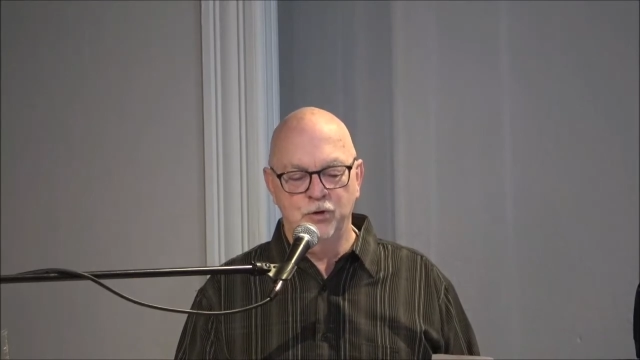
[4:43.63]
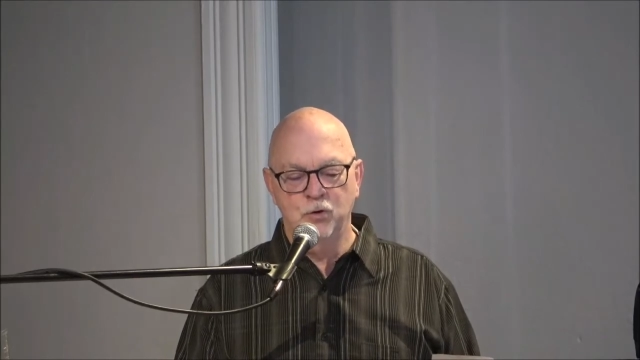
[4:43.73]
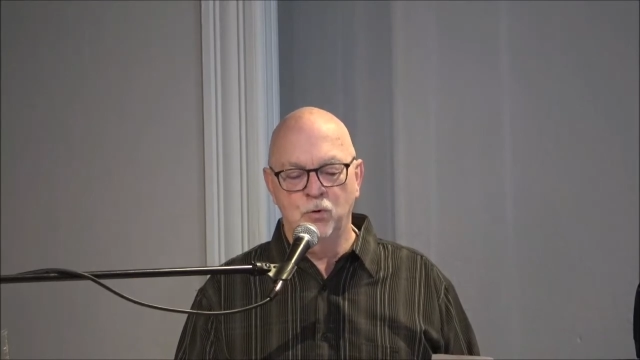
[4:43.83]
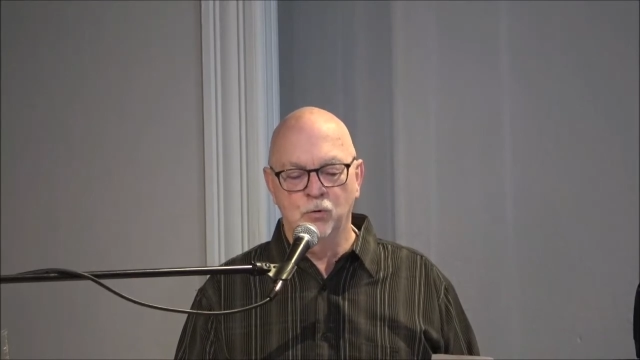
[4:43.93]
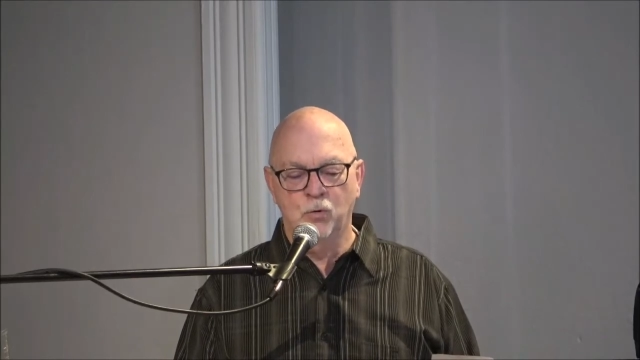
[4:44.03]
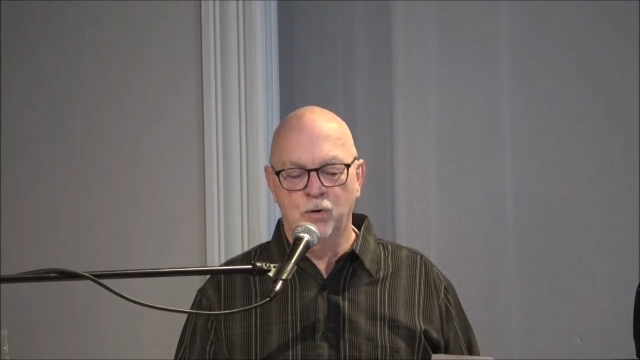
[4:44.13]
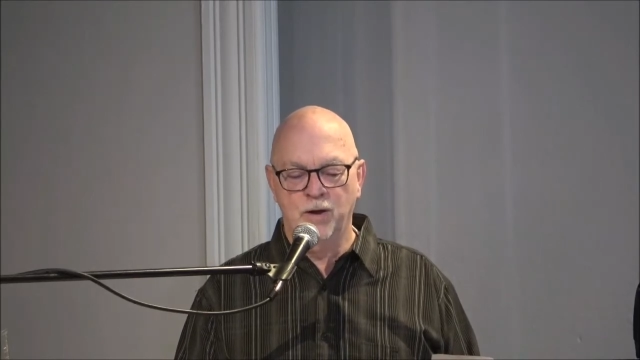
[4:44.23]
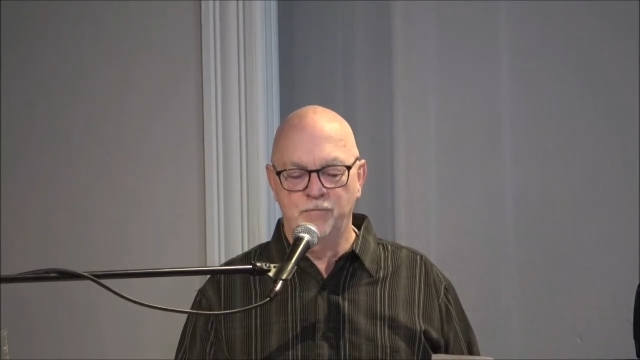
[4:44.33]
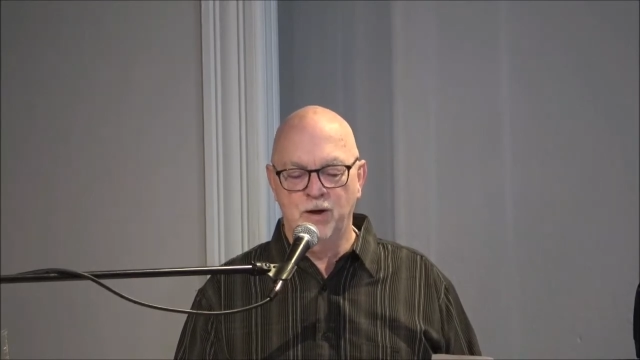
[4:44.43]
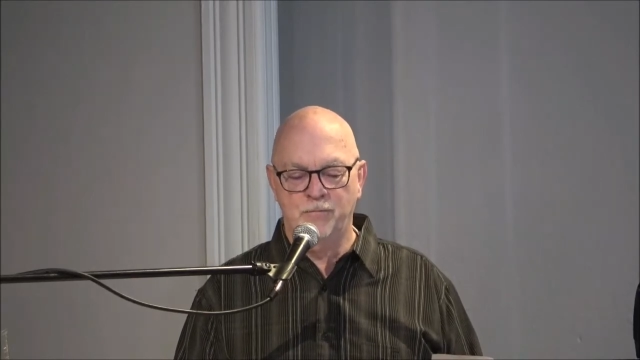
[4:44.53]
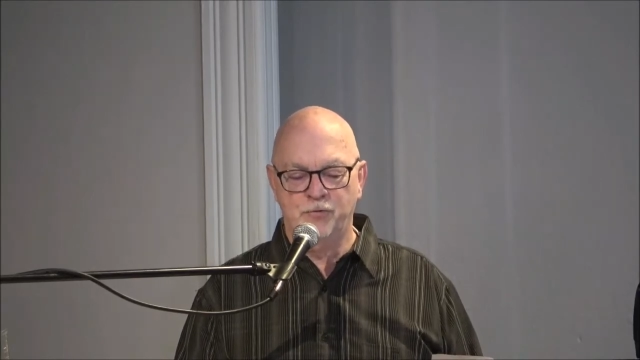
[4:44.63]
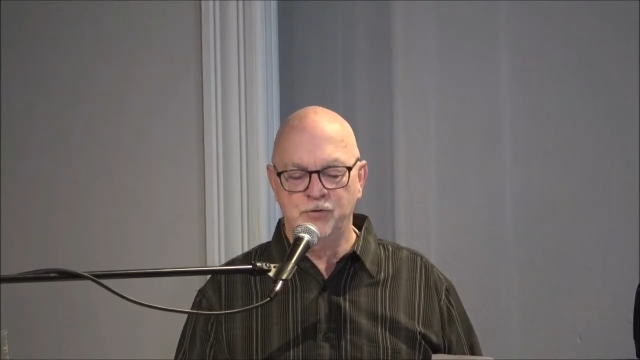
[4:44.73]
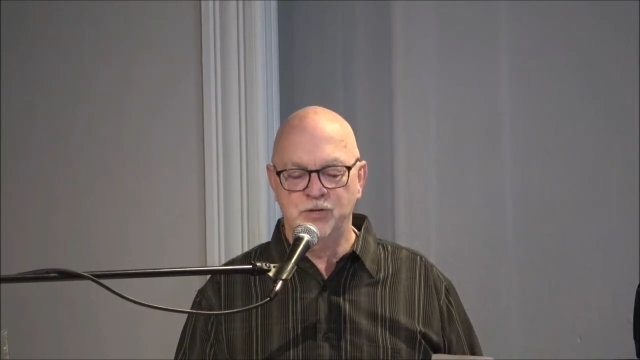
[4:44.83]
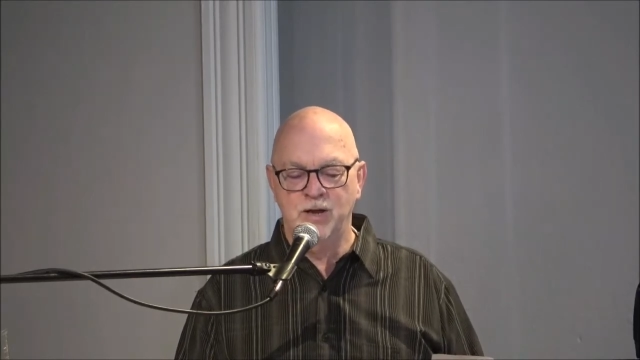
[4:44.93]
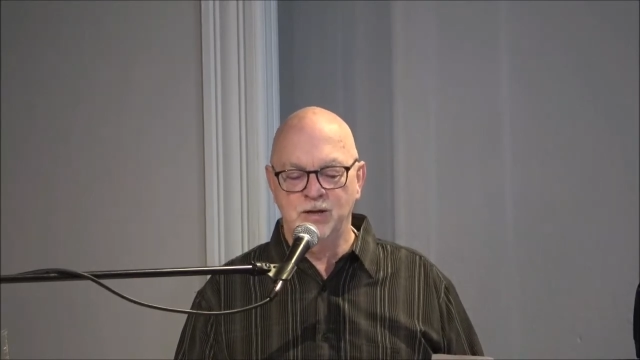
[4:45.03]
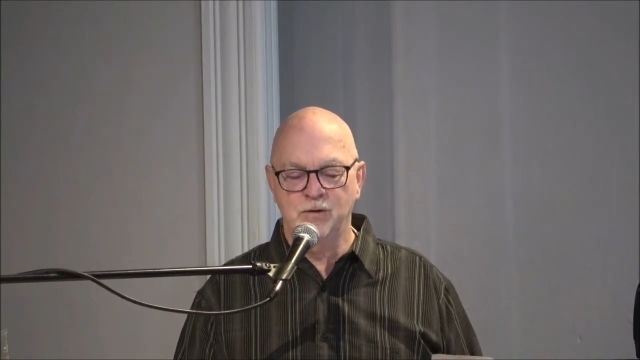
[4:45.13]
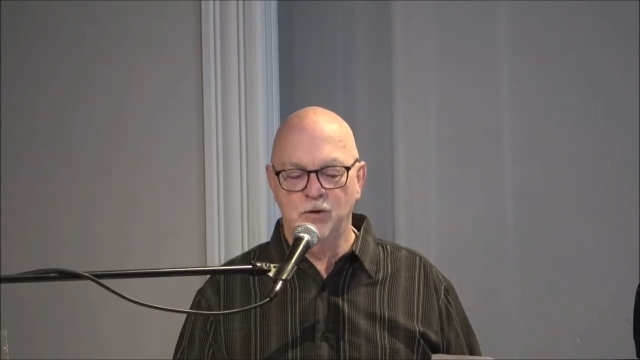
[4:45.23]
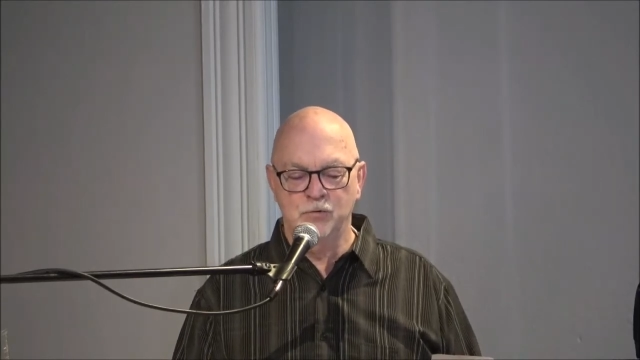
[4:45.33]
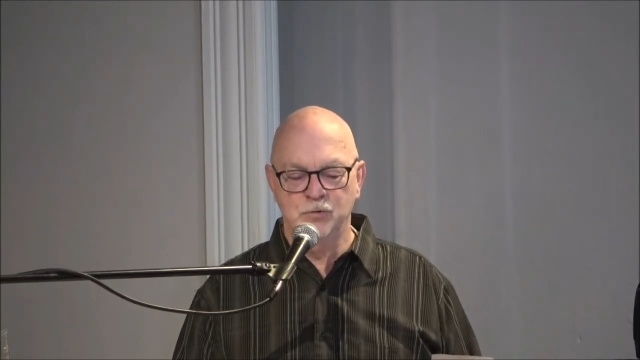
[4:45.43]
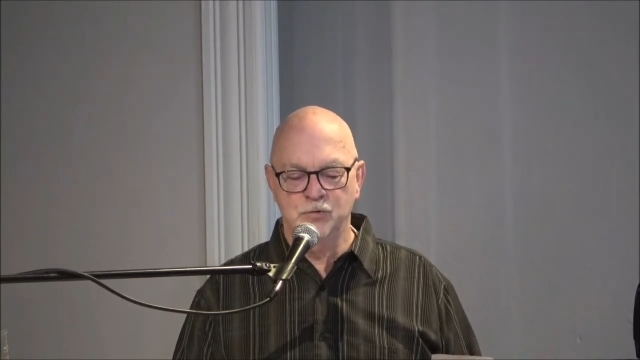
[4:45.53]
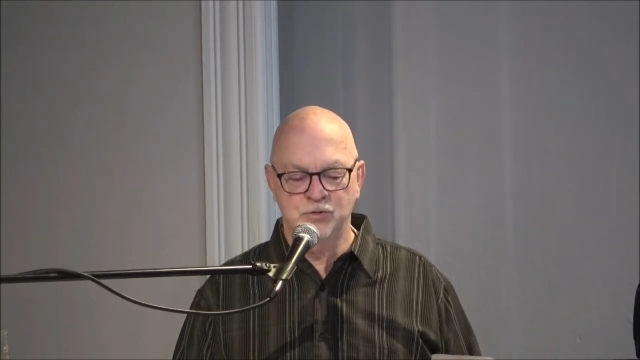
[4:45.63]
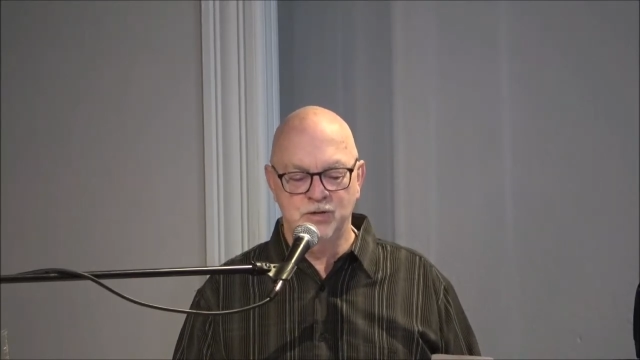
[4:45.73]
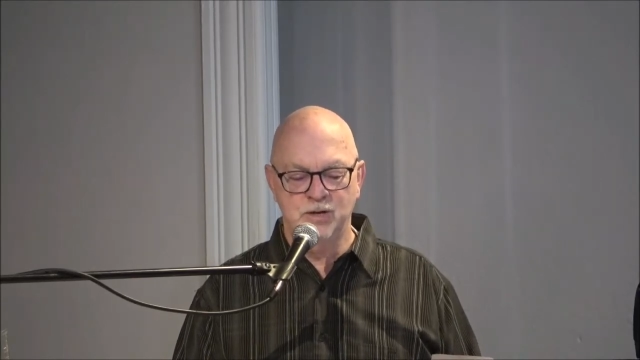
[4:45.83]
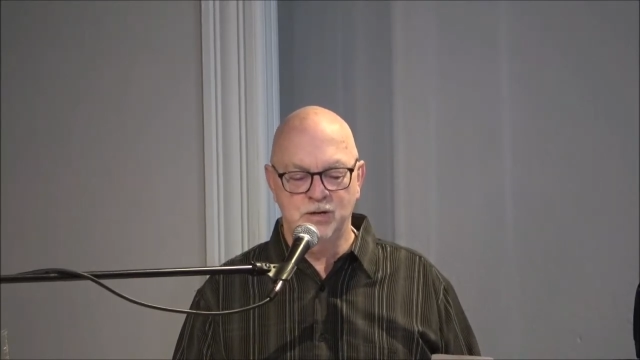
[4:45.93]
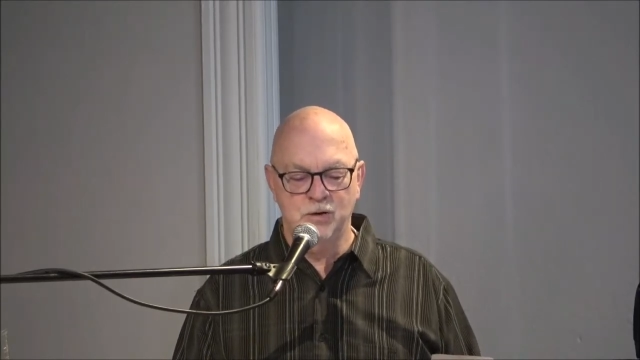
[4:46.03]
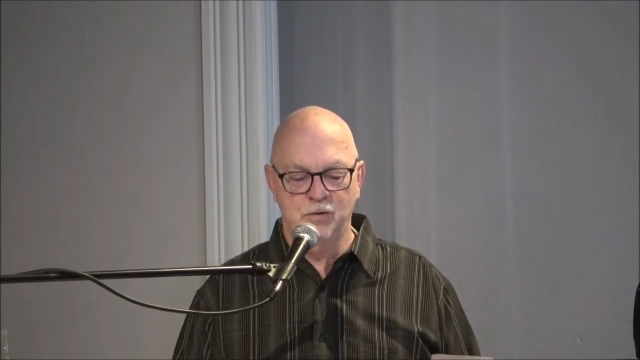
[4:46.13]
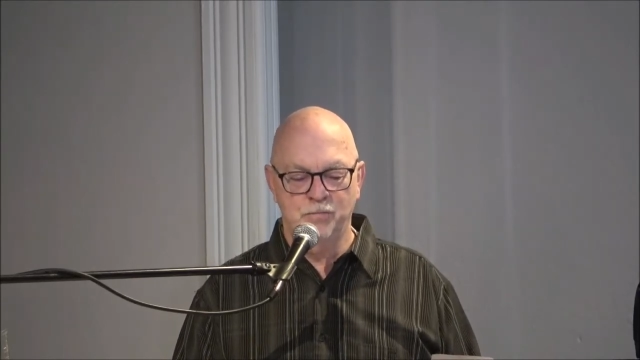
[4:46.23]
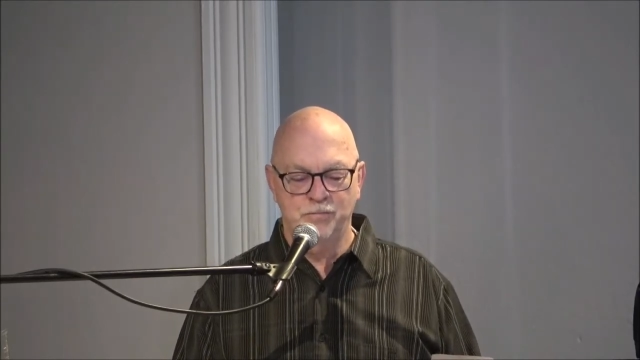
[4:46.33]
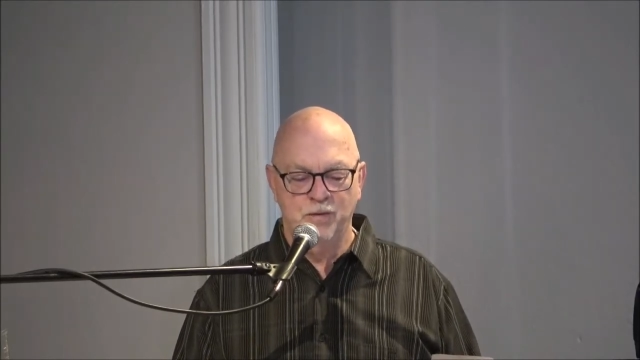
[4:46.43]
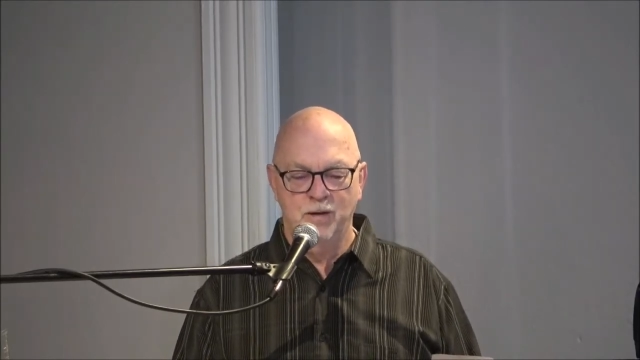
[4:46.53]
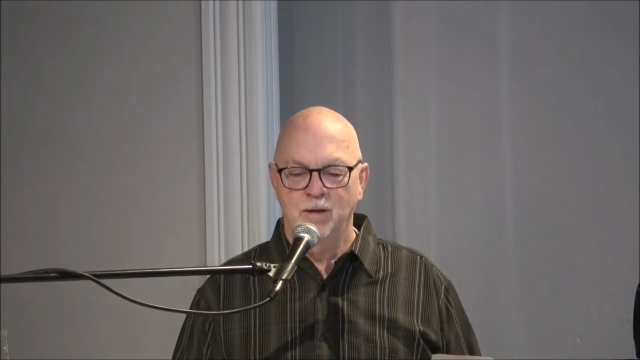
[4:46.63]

for you, O Lord, have not forsaken those who seek you.